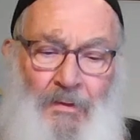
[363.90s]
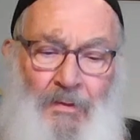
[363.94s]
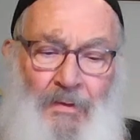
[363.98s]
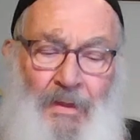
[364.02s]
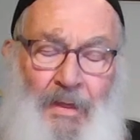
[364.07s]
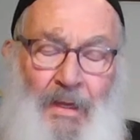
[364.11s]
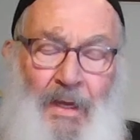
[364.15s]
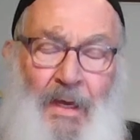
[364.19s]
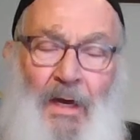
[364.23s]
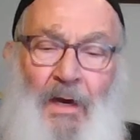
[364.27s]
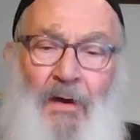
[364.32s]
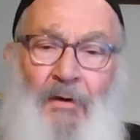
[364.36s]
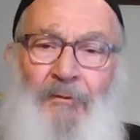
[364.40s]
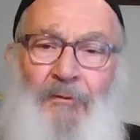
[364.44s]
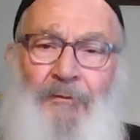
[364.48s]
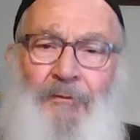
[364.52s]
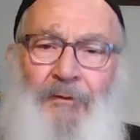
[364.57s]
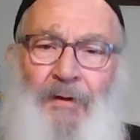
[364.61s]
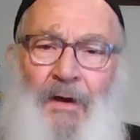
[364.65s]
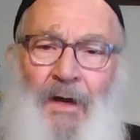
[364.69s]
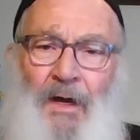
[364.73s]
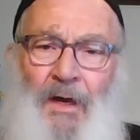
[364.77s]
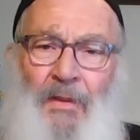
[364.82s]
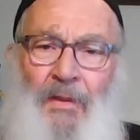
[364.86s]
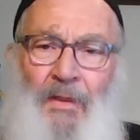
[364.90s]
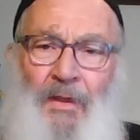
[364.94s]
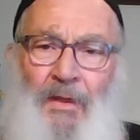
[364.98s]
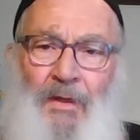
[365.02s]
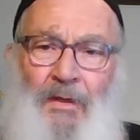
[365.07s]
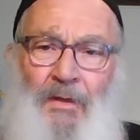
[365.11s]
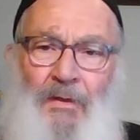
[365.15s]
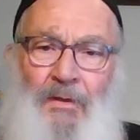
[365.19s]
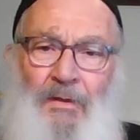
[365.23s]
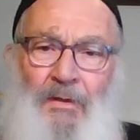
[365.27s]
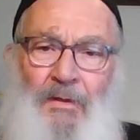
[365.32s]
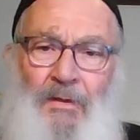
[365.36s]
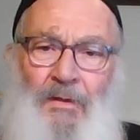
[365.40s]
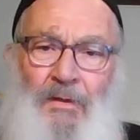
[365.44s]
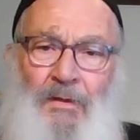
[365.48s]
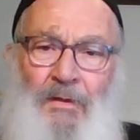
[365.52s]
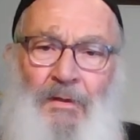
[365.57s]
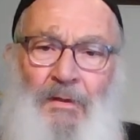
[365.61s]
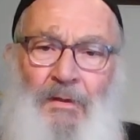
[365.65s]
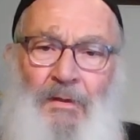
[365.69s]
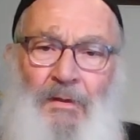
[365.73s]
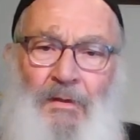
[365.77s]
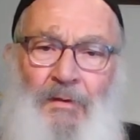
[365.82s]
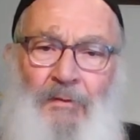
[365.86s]
The Our Father,
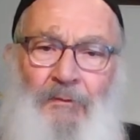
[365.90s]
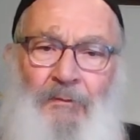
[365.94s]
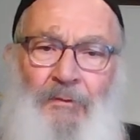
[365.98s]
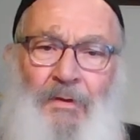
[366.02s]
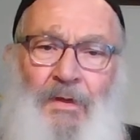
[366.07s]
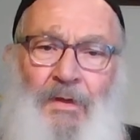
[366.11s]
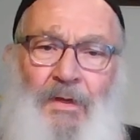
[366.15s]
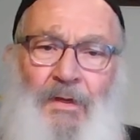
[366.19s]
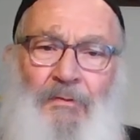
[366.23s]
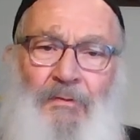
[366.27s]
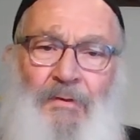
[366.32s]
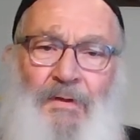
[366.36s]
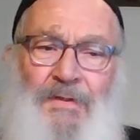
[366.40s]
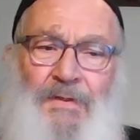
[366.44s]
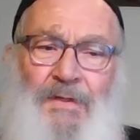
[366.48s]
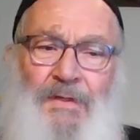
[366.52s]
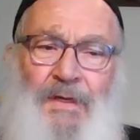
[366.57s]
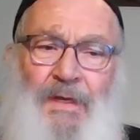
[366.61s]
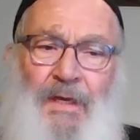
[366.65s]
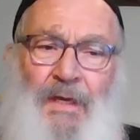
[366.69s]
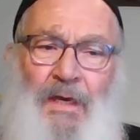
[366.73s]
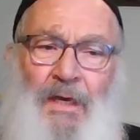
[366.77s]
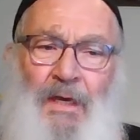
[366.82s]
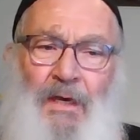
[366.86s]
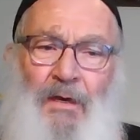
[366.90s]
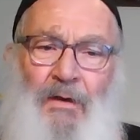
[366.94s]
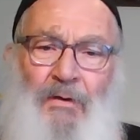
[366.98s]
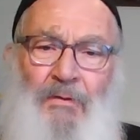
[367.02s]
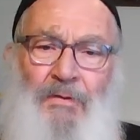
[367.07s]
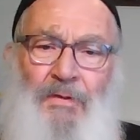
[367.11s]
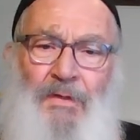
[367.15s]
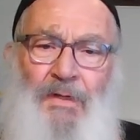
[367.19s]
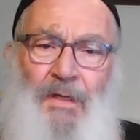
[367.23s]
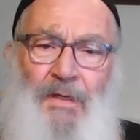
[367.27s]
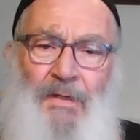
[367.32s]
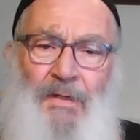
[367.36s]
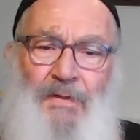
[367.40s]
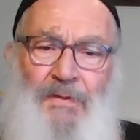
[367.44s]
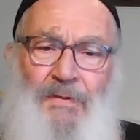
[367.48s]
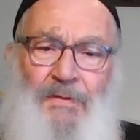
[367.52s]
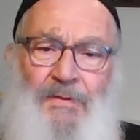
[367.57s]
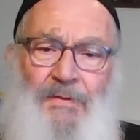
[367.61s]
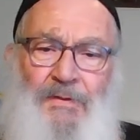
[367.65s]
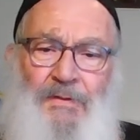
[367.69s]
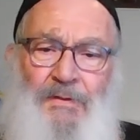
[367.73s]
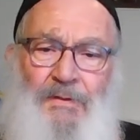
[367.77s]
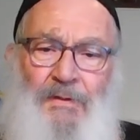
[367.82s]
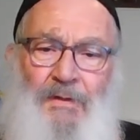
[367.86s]
forgive us our
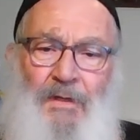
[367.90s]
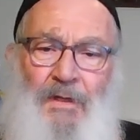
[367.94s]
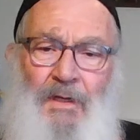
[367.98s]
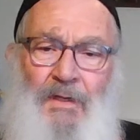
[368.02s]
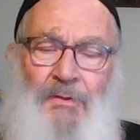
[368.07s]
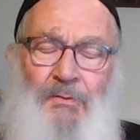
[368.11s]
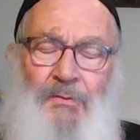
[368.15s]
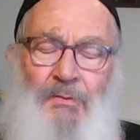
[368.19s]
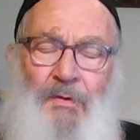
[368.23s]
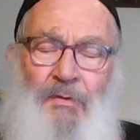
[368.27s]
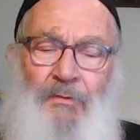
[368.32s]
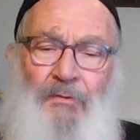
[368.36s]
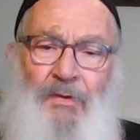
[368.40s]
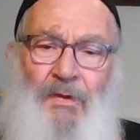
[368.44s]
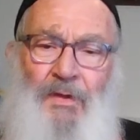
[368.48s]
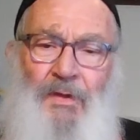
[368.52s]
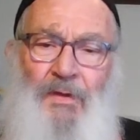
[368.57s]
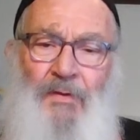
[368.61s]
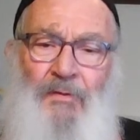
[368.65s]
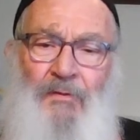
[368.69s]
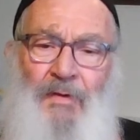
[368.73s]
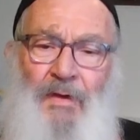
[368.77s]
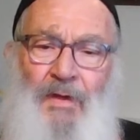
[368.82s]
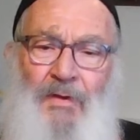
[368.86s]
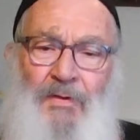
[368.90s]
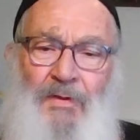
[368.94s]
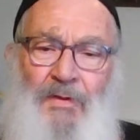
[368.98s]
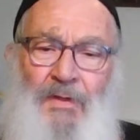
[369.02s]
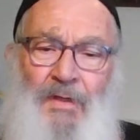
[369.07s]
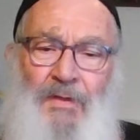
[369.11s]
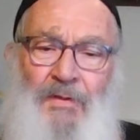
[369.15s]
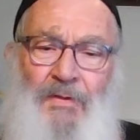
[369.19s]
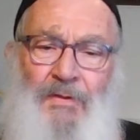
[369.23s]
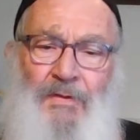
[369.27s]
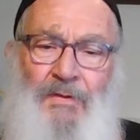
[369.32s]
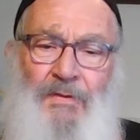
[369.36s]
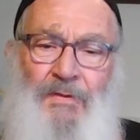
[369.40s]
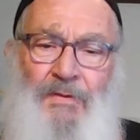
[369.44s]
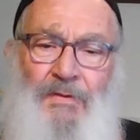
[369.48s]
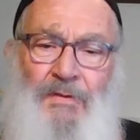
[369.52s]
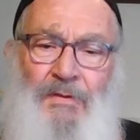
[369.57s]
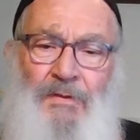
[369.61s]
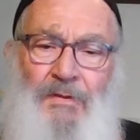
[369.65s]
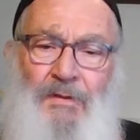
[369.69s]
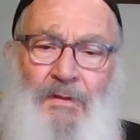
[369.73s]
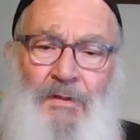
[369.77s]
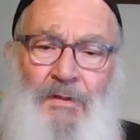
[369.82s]
debts as we forgive our debtors.